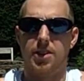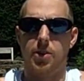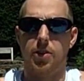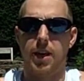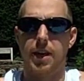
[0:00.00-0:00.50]
How's
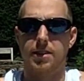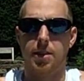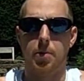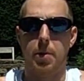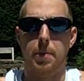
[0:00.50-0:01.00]
it going,
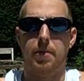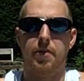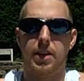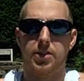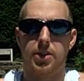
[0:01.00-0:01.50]
guys? MMA
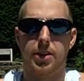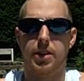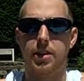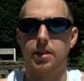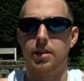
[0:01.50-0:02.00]
professor.
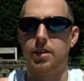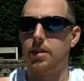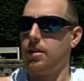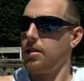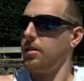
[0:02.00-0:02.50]

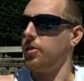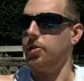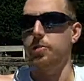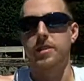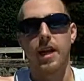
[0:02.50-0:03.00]

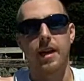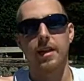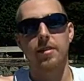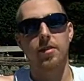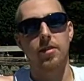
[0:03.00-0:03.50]
New setting.